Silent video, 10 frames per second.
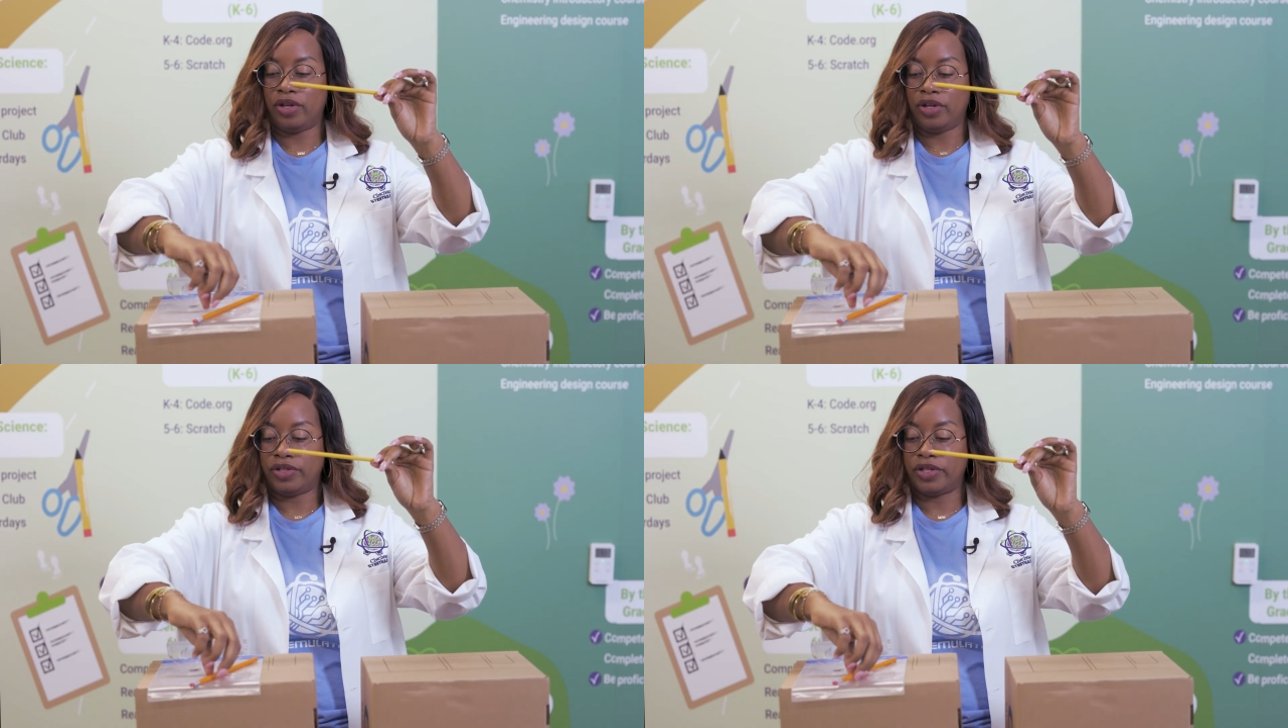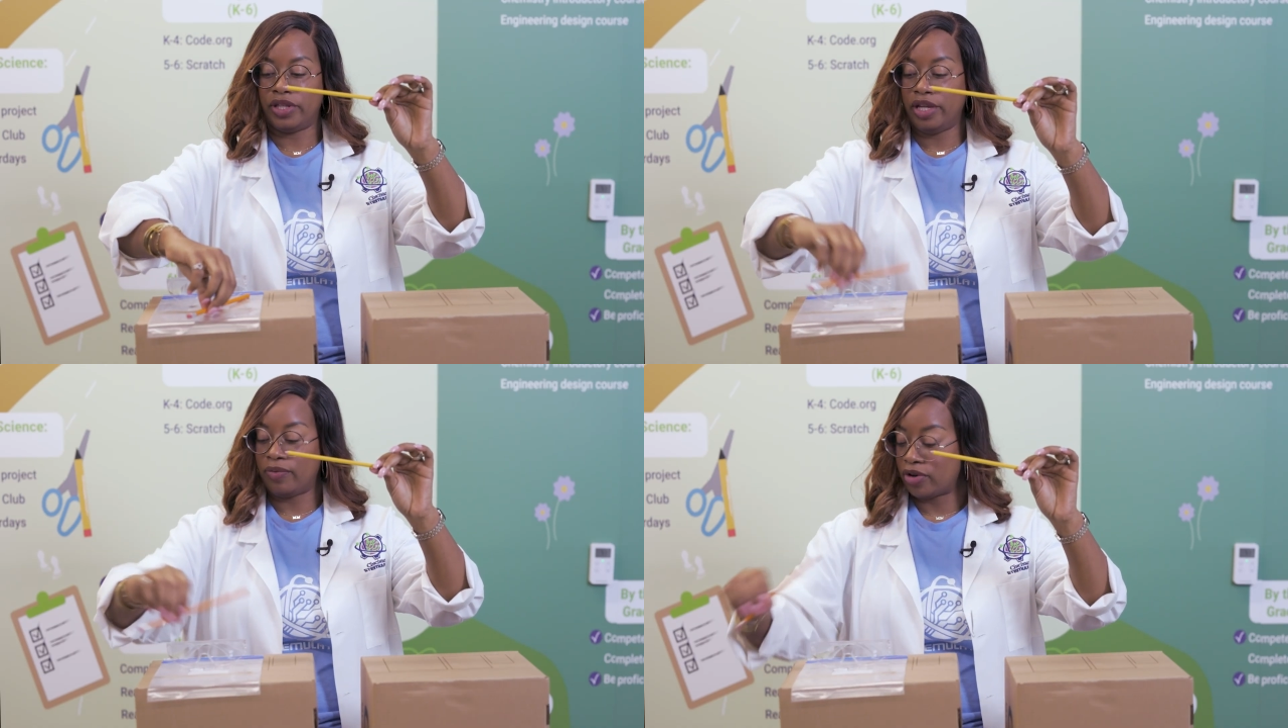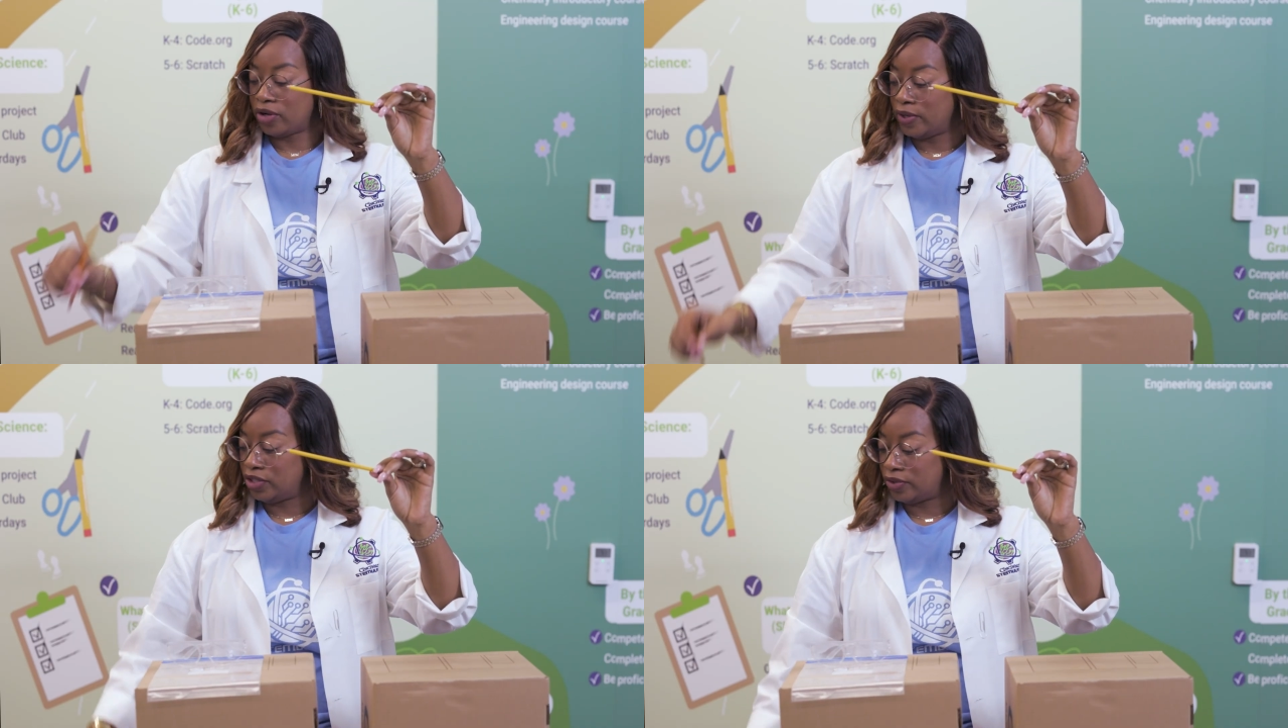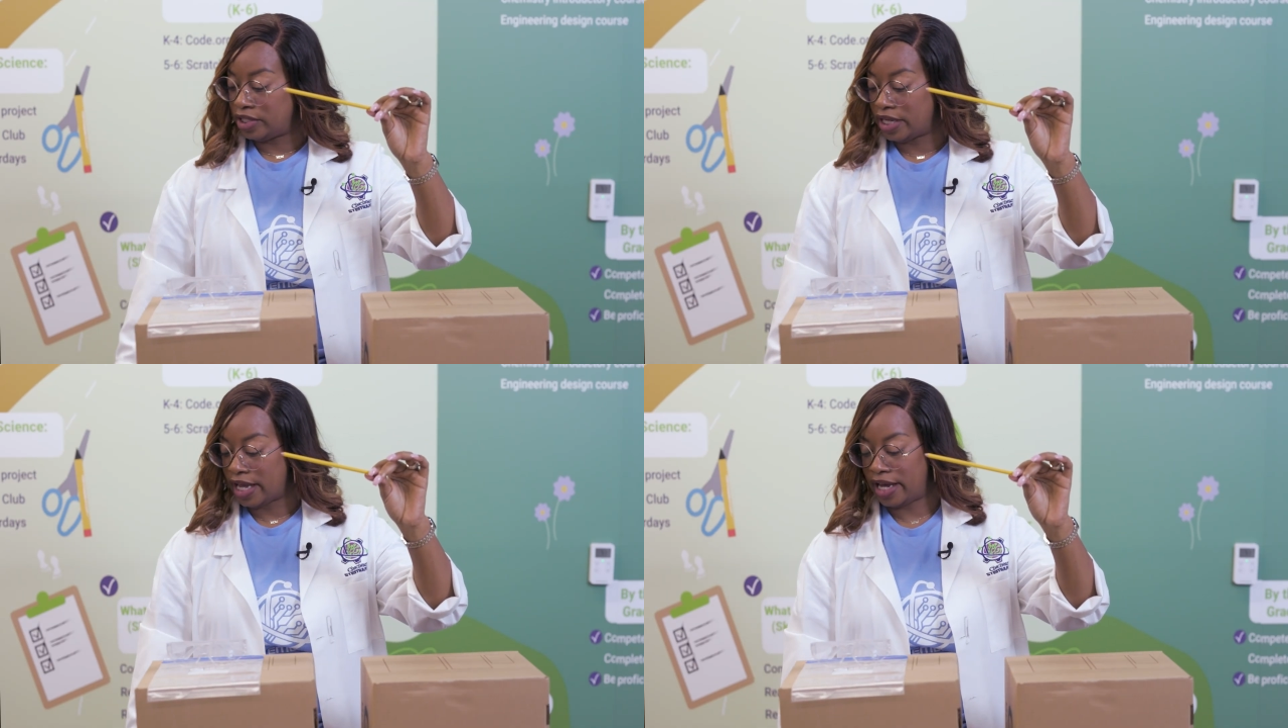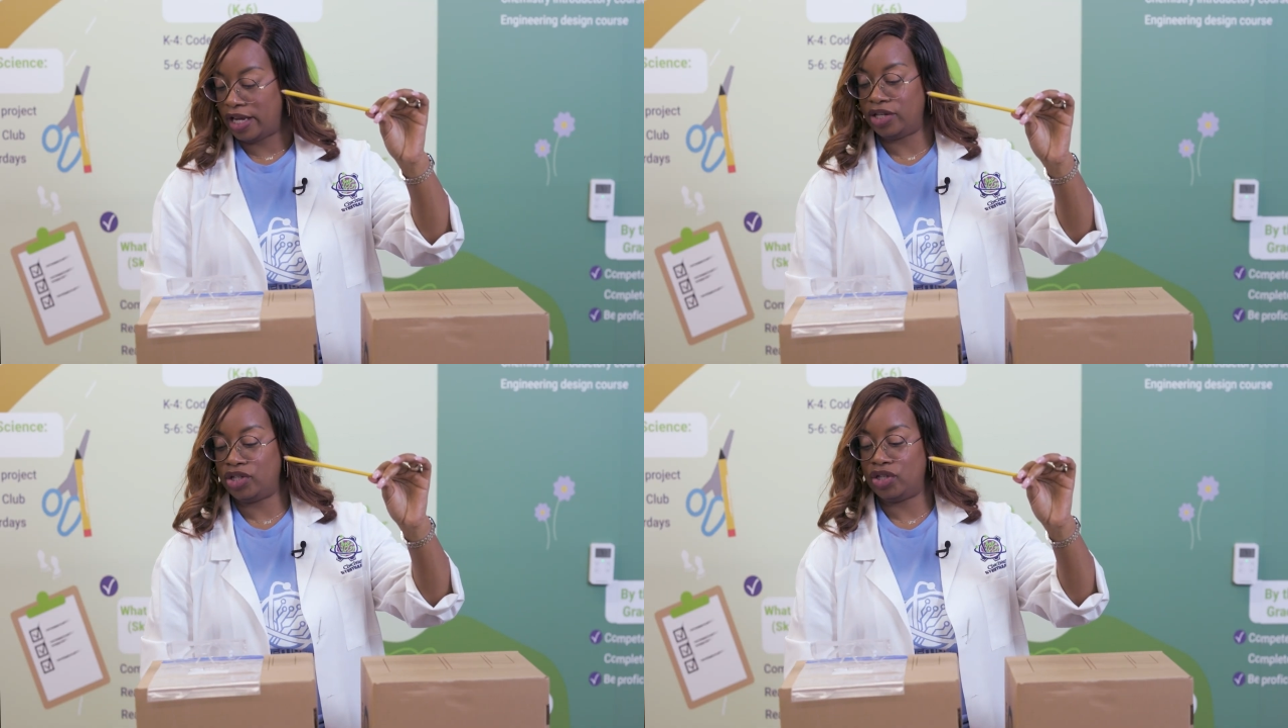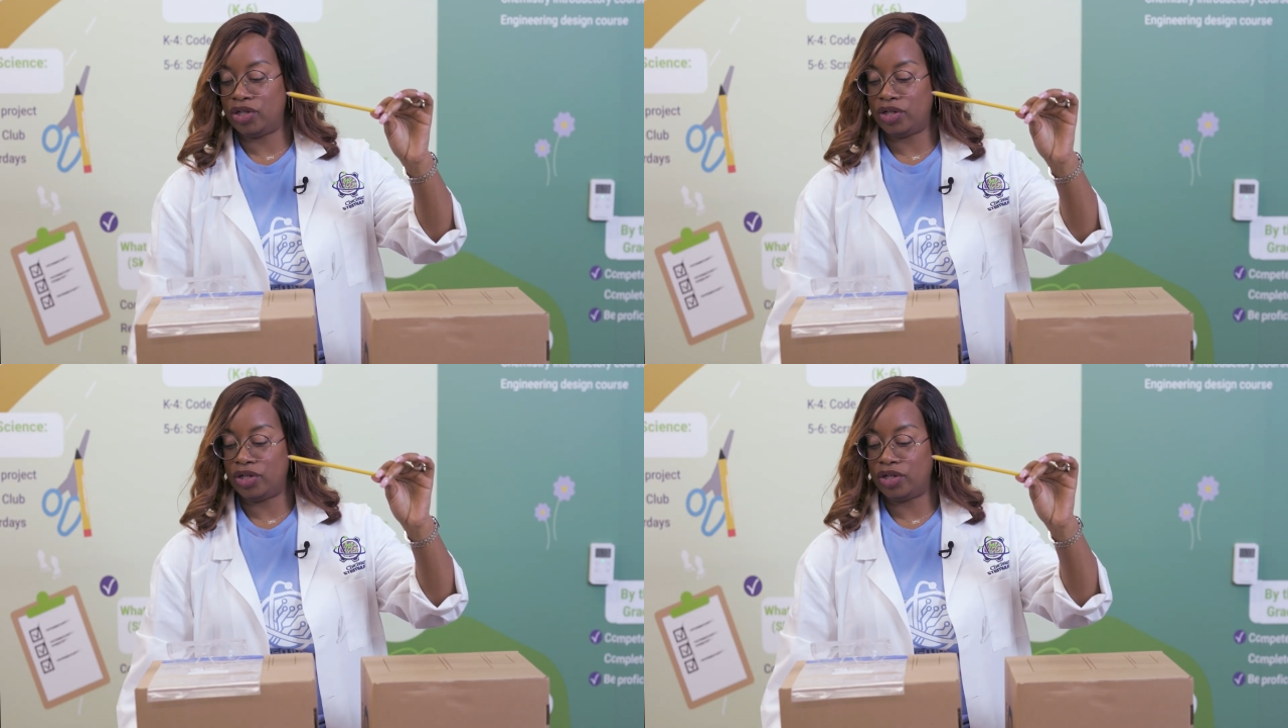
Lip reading: So then we're going to attach,